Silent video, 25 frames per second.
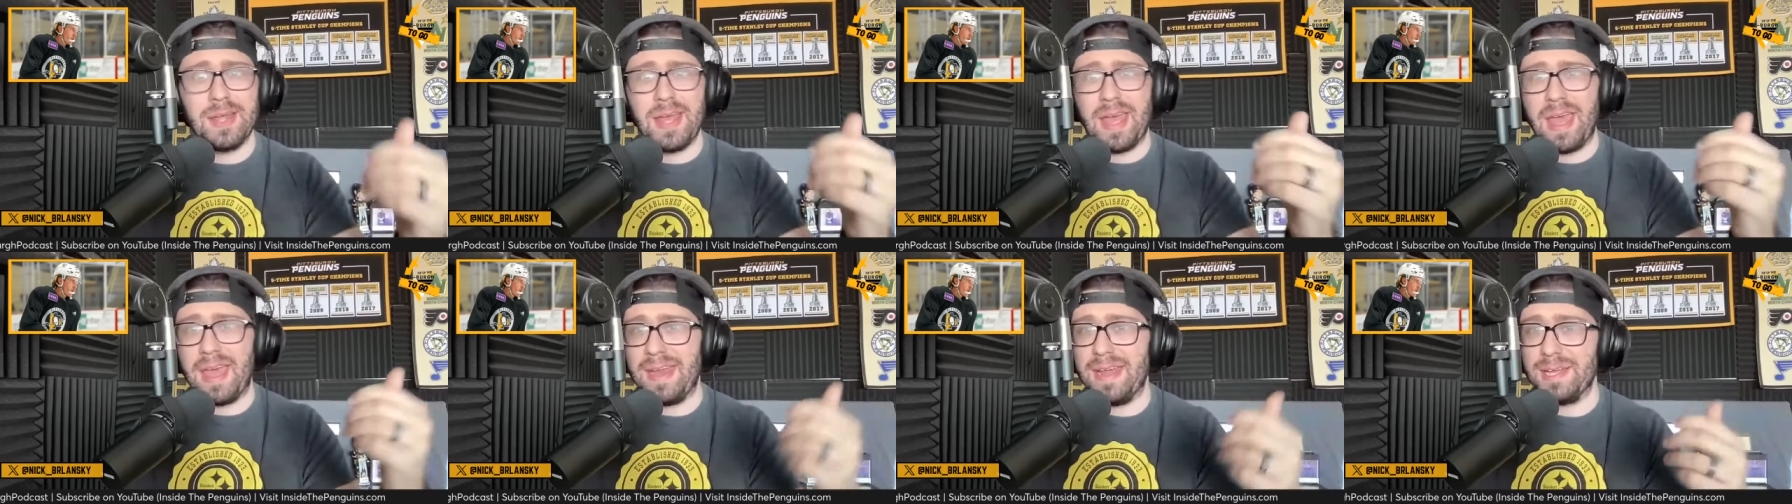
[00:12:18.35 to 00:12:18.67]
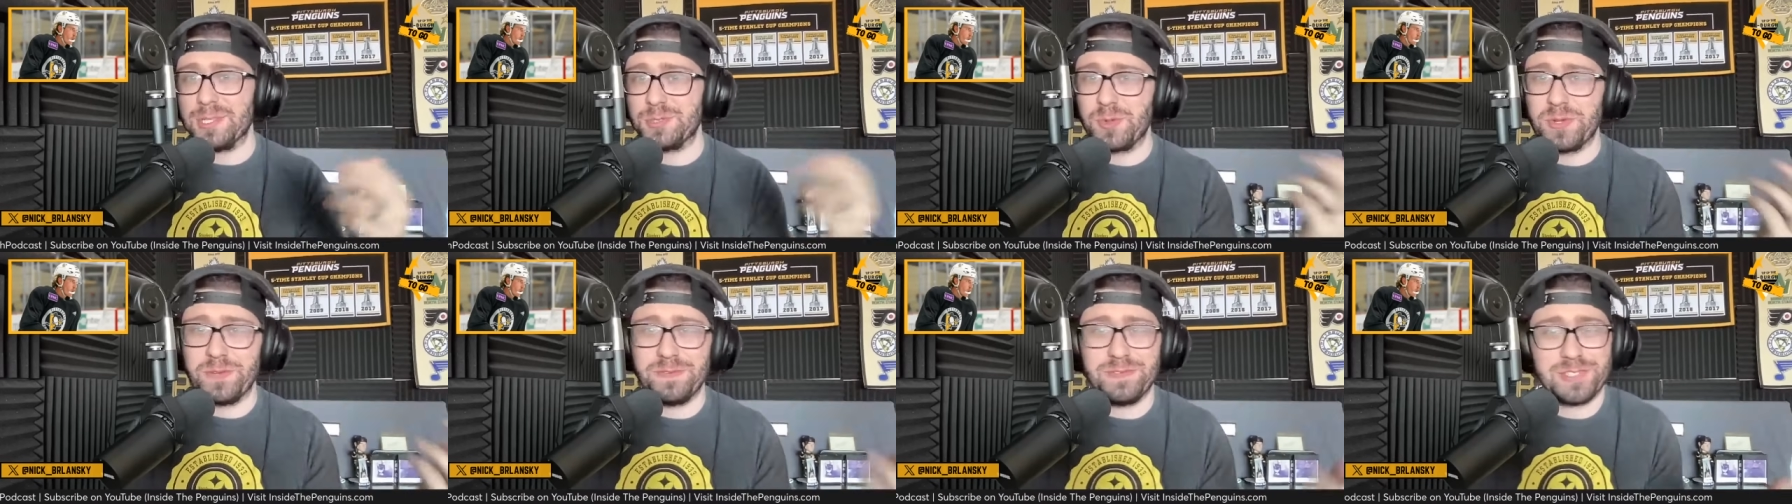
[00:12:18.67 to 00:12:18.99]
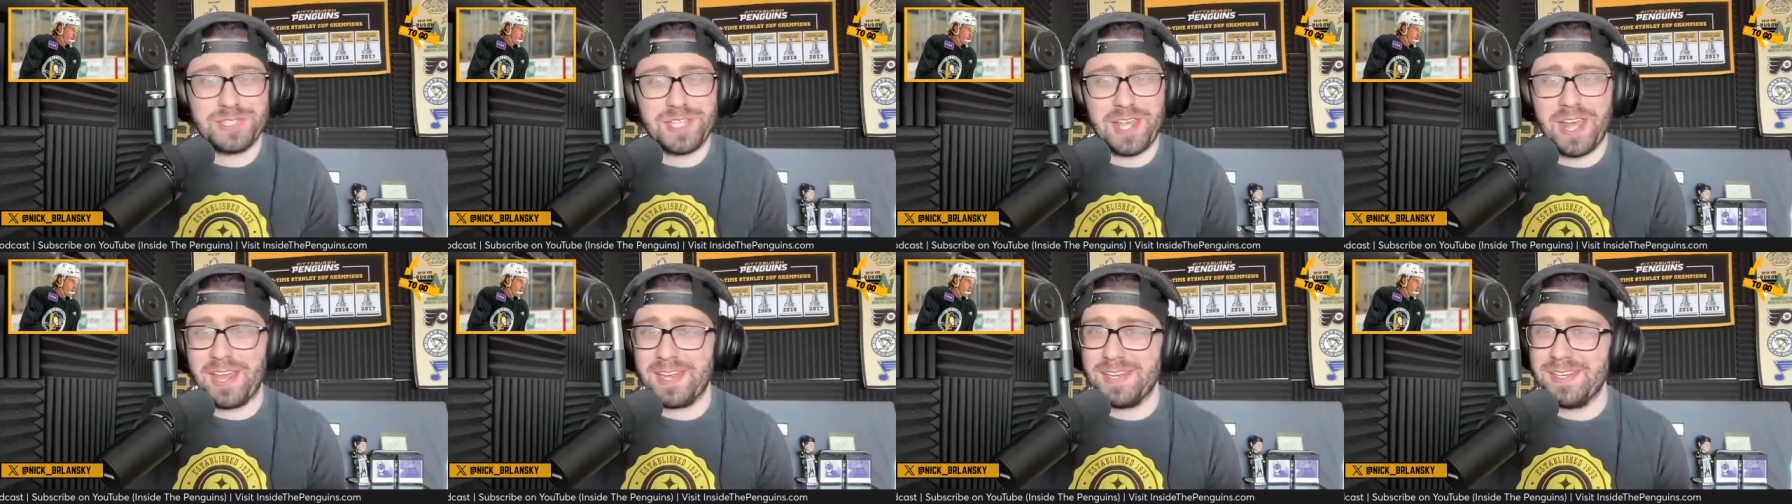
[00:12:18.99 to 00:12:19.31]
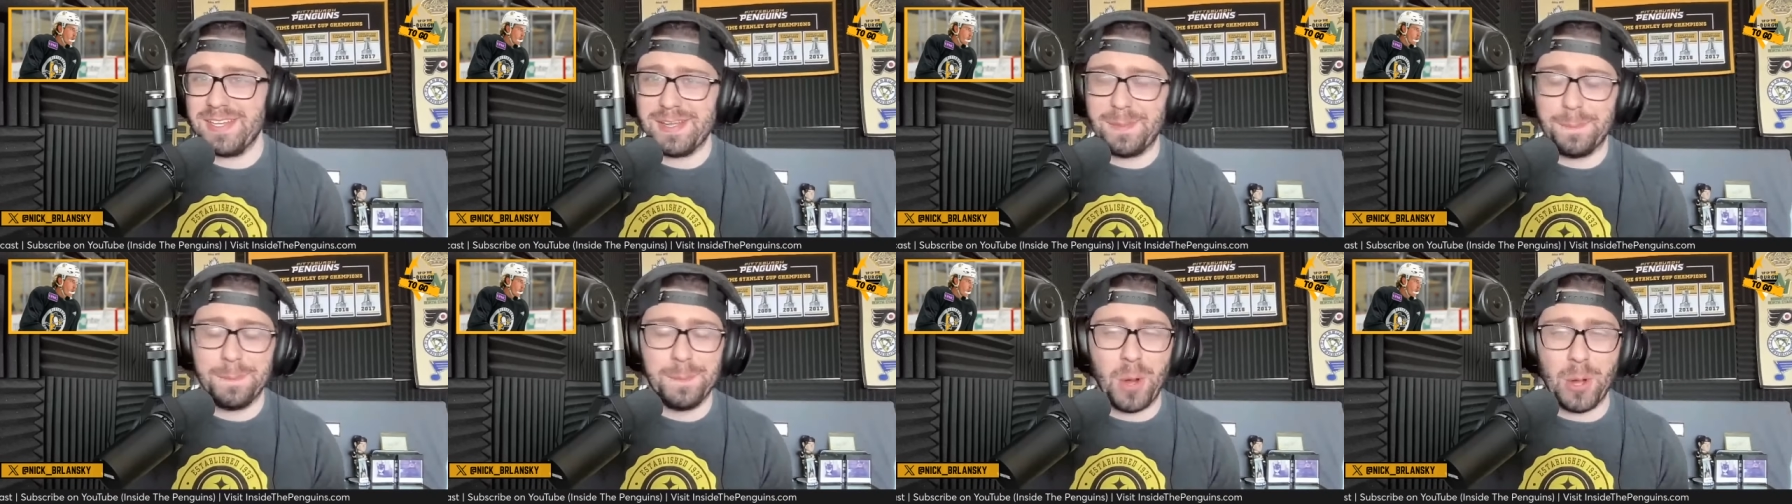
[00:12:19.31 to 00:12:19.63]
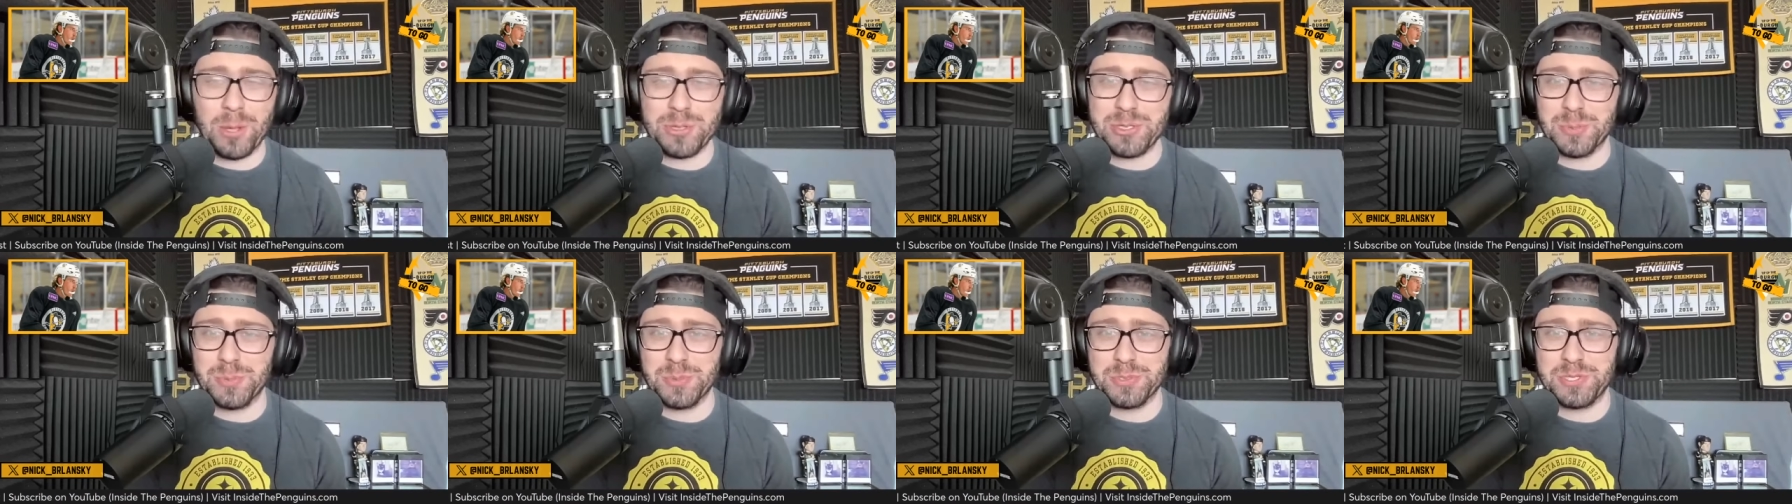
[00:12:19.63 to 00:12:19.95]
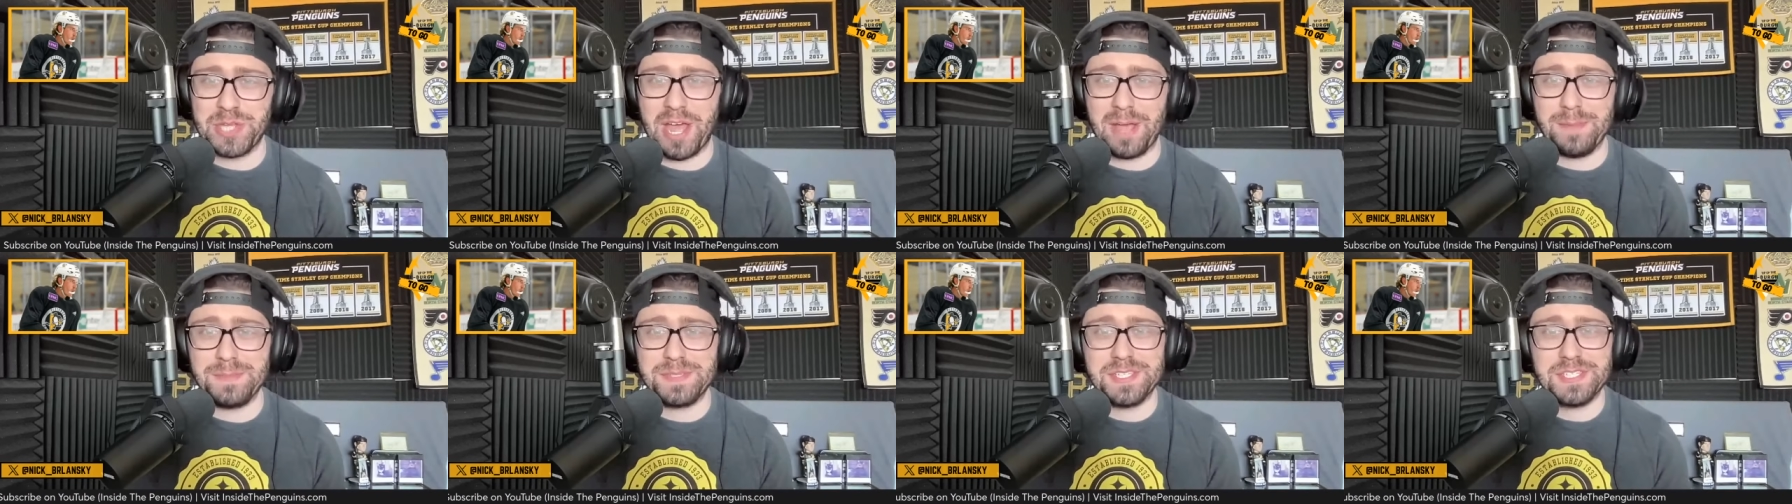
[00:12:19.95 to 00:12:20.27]
and as we've said multiple
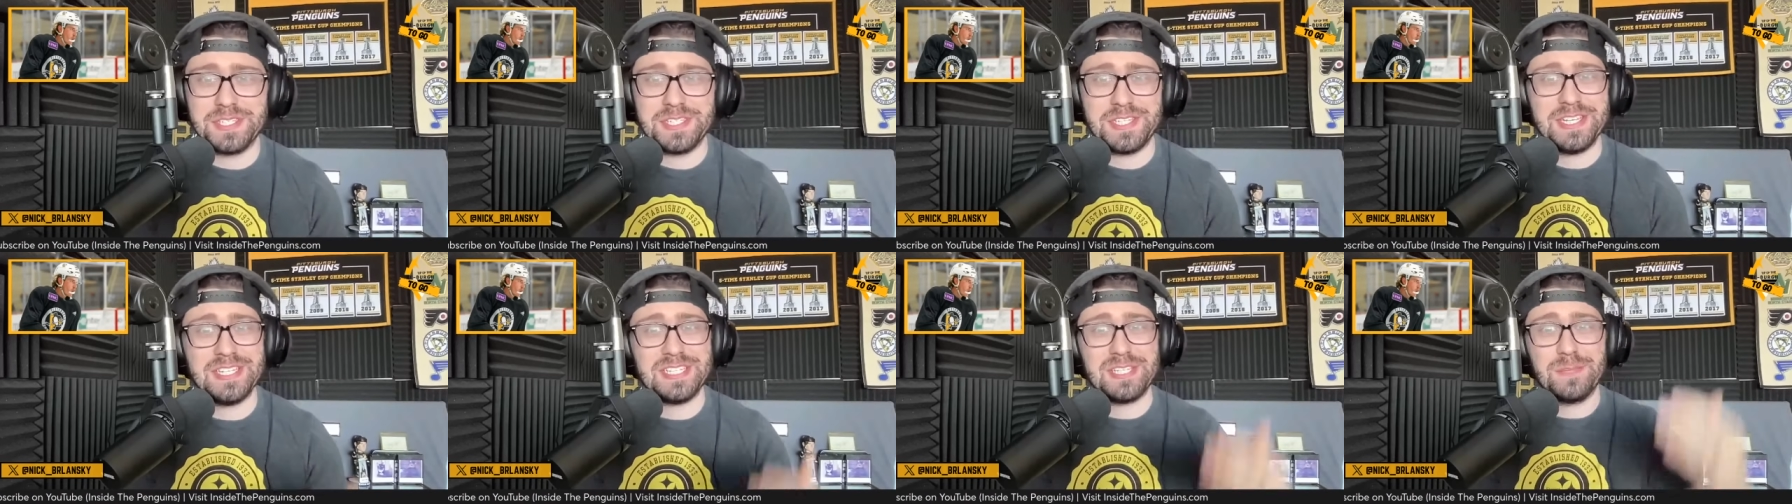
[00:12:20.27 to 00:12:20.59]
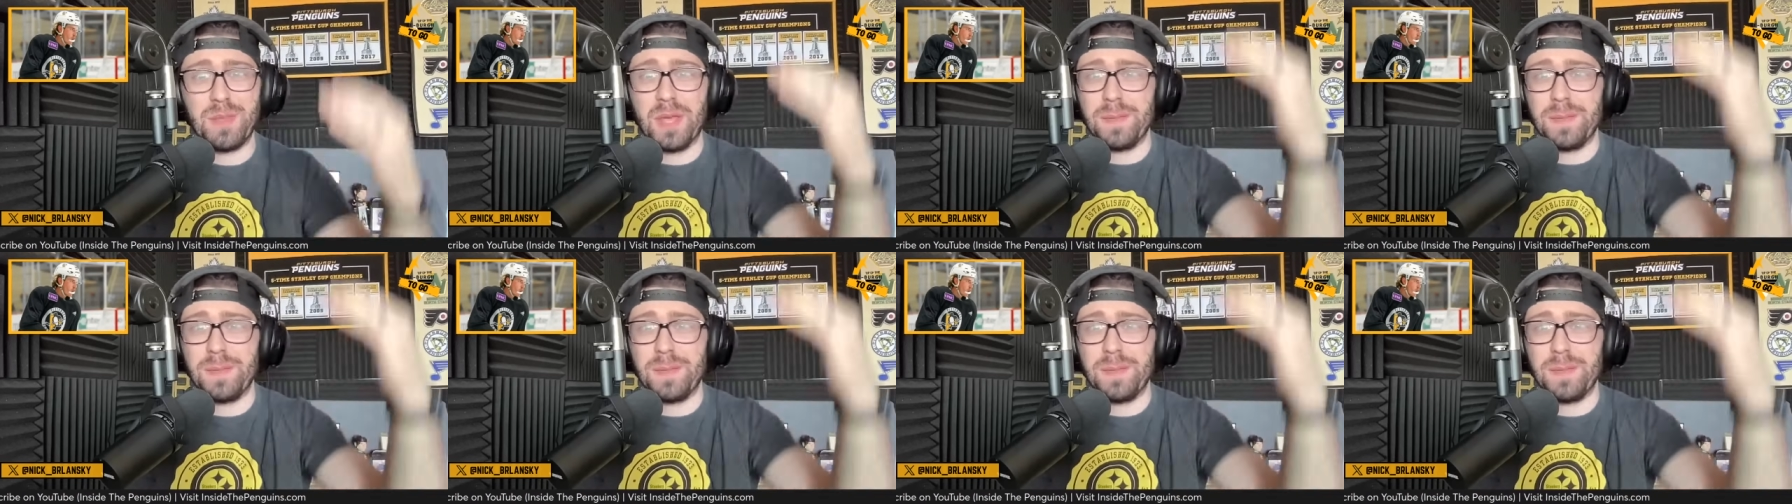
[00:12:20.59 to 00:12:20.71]
times this season,